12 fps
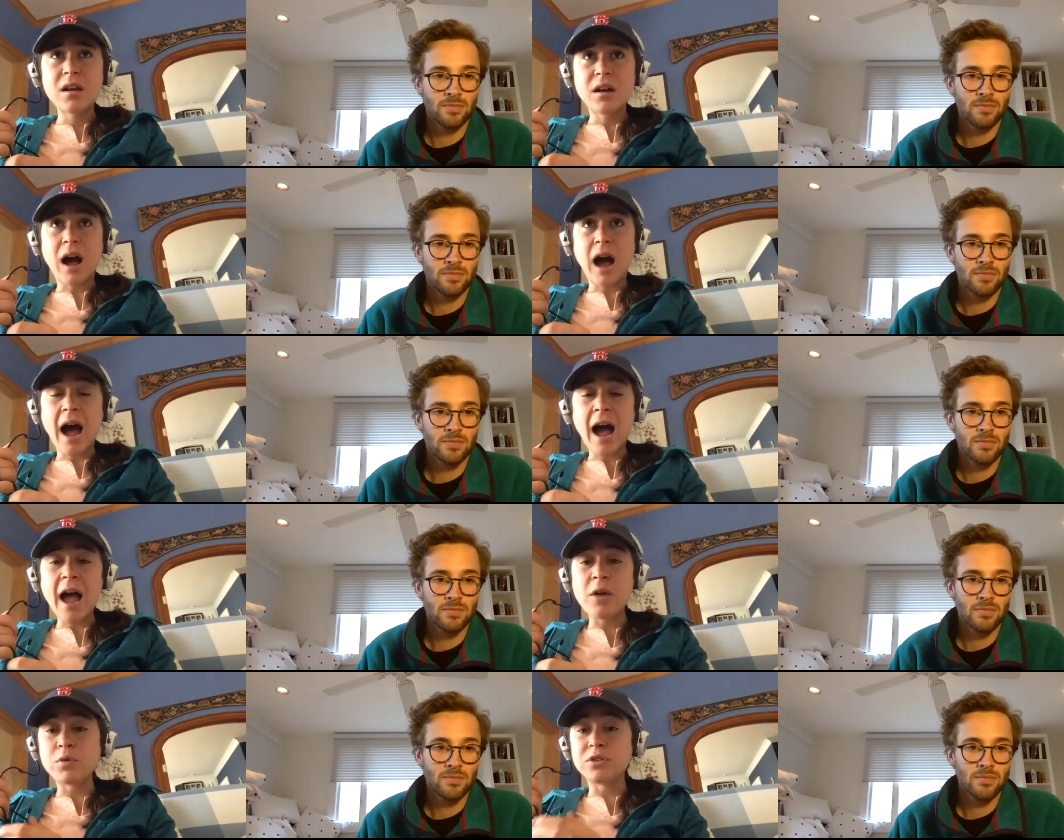Speaker 1: i
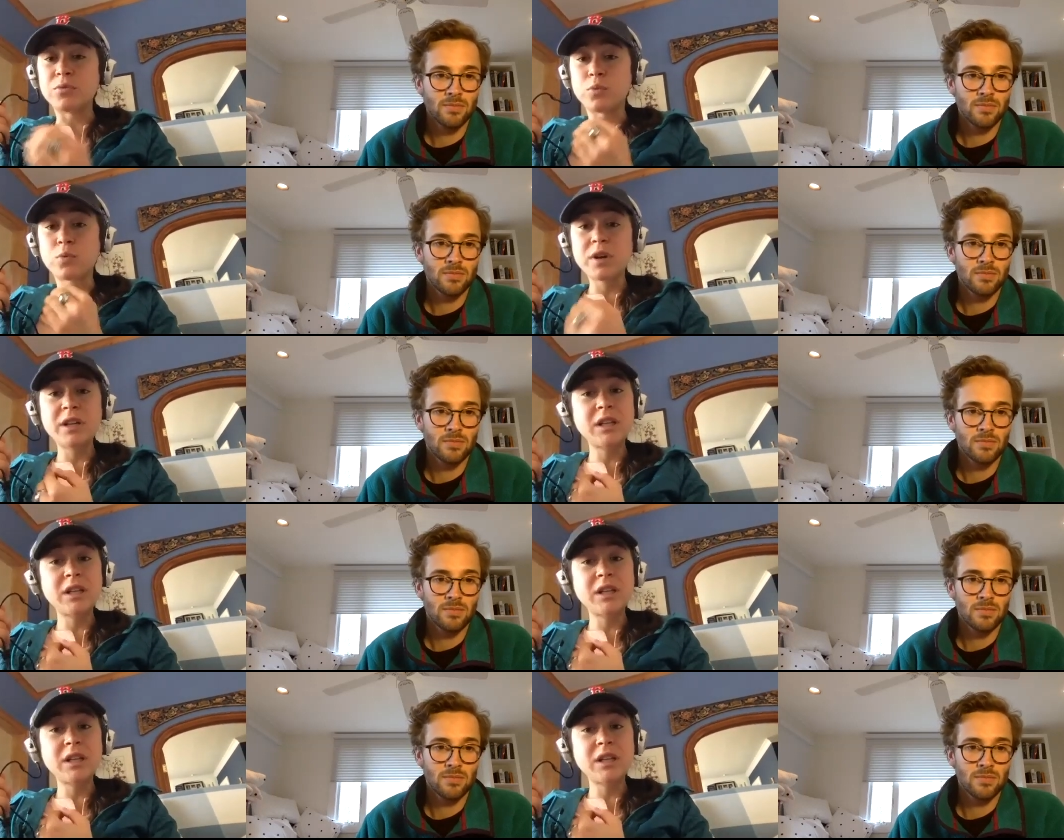was
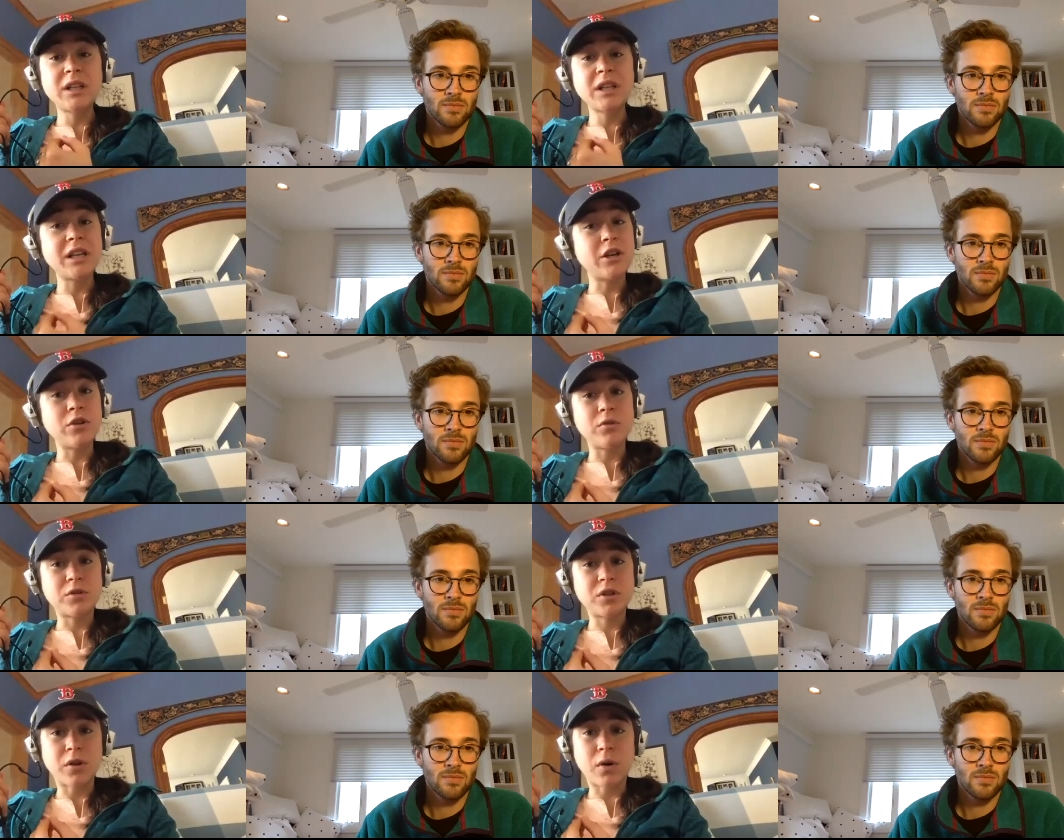really into the
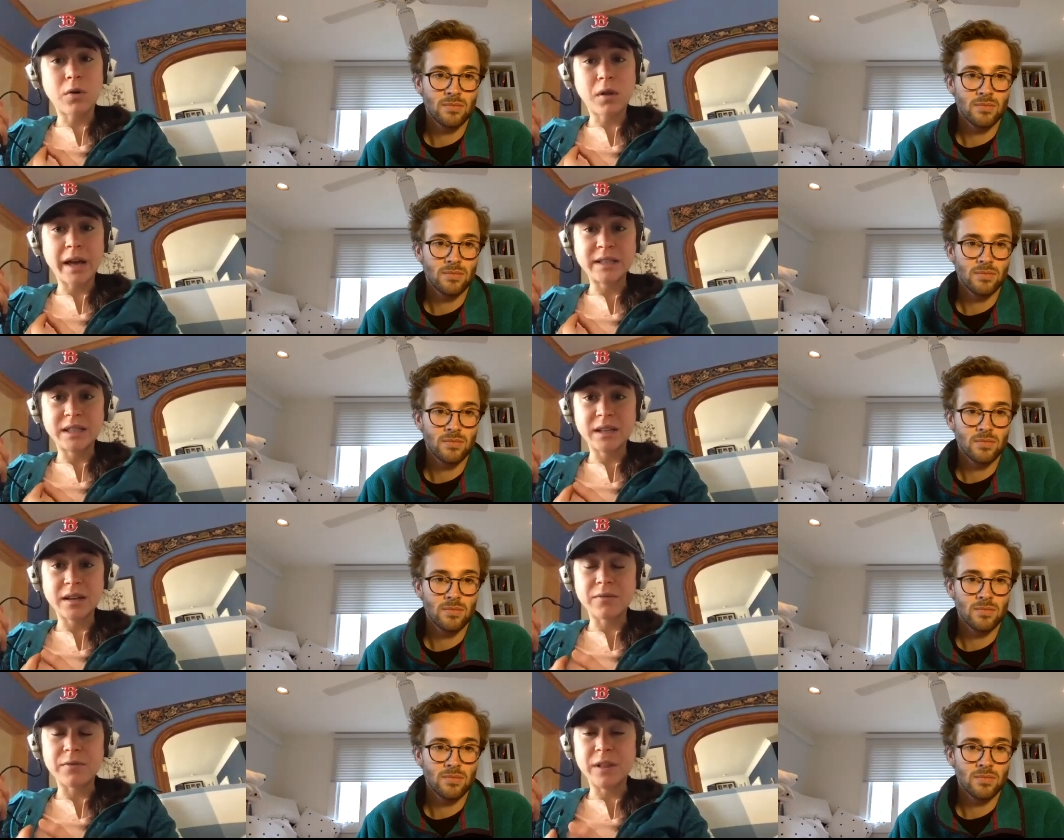whole idea of like
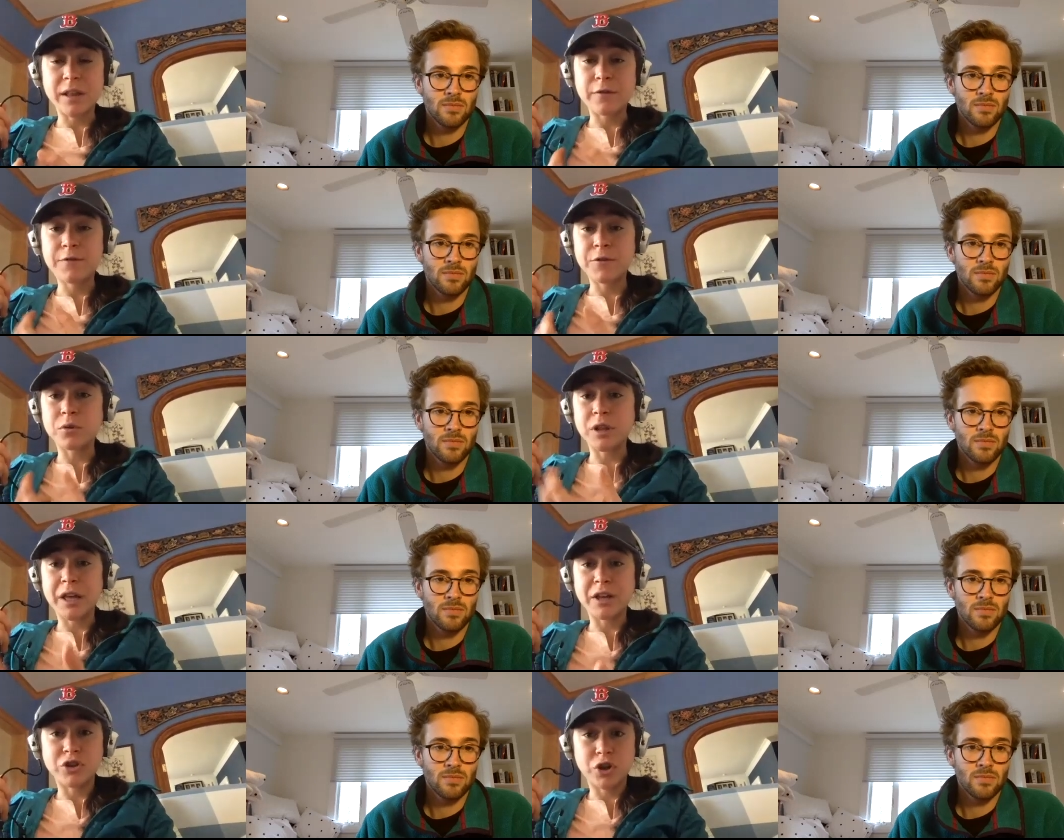fueling
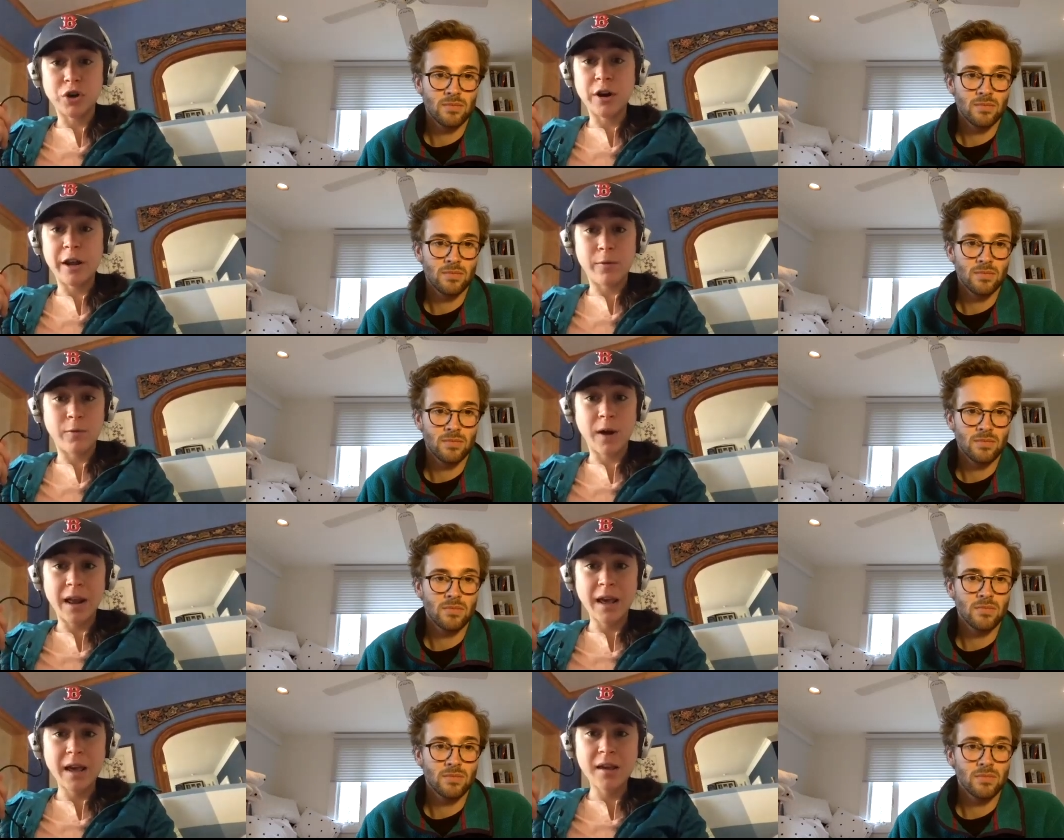during
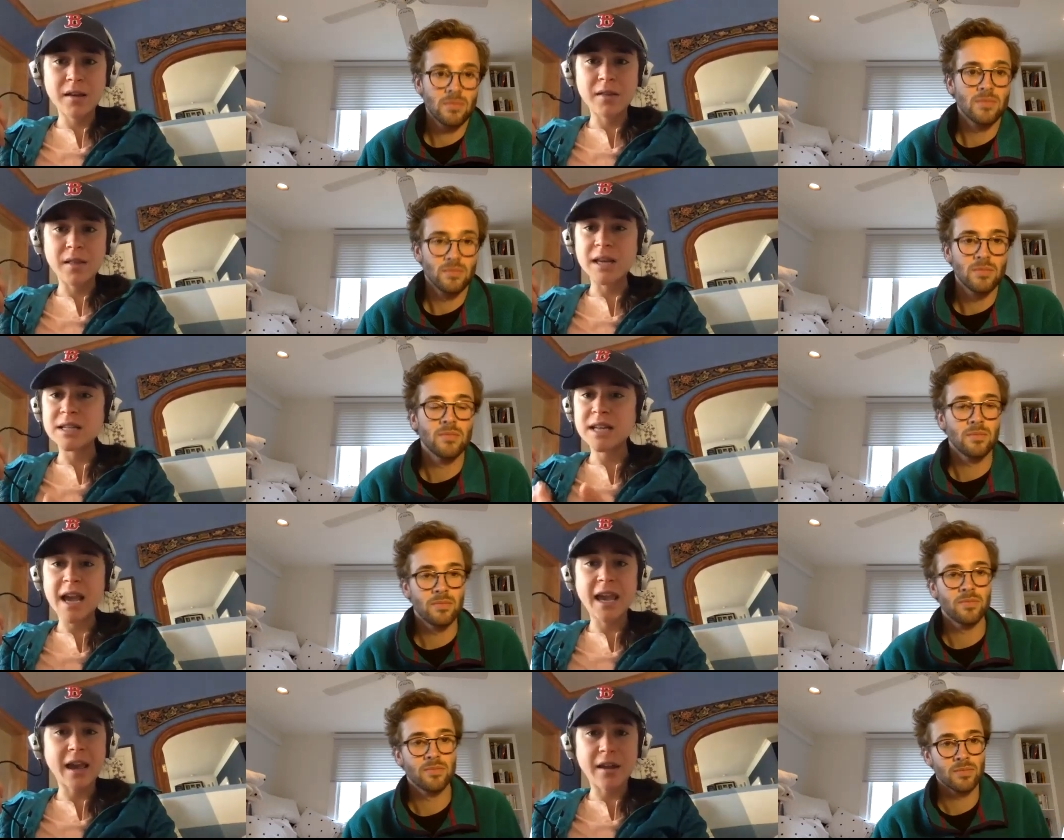running like
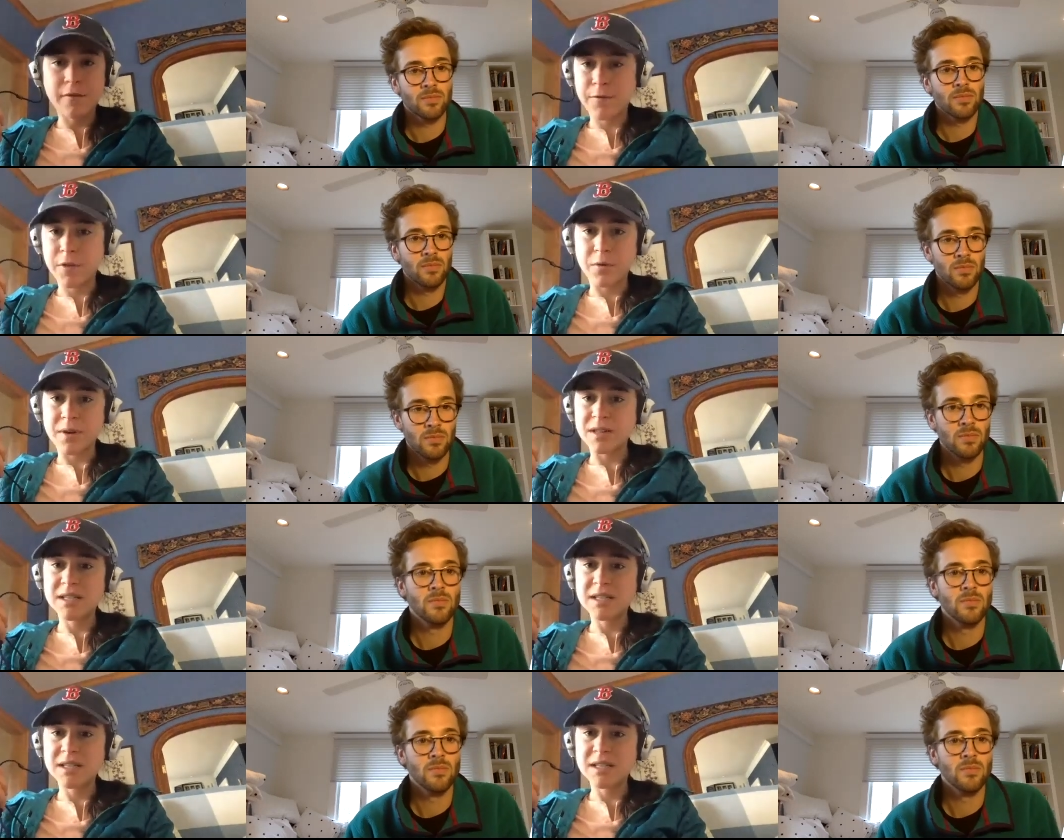taking in fluids